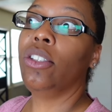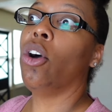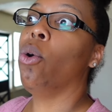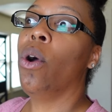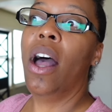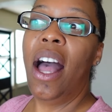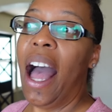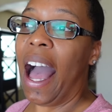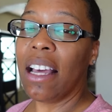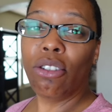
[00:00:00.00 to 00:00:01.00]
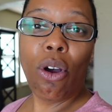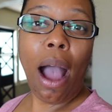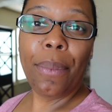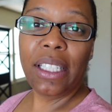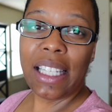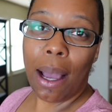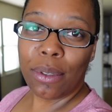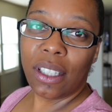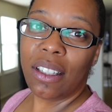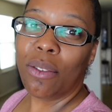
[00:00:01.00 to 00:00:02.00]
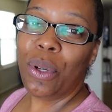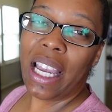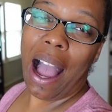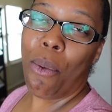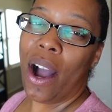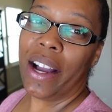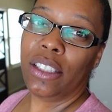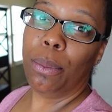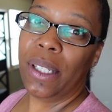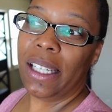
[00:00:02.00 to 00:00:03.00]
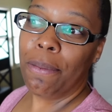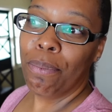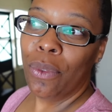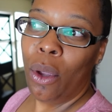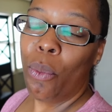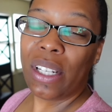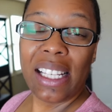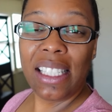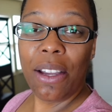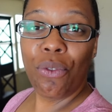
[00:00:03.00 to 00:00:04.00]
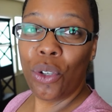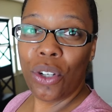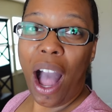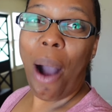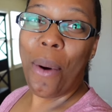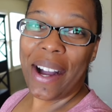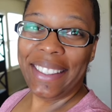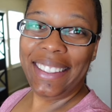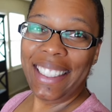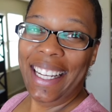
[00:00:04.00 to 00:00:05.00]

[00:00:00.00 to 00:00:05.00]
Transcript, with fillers: So I don't know how many times a week I wash, but when I see it full, I wash.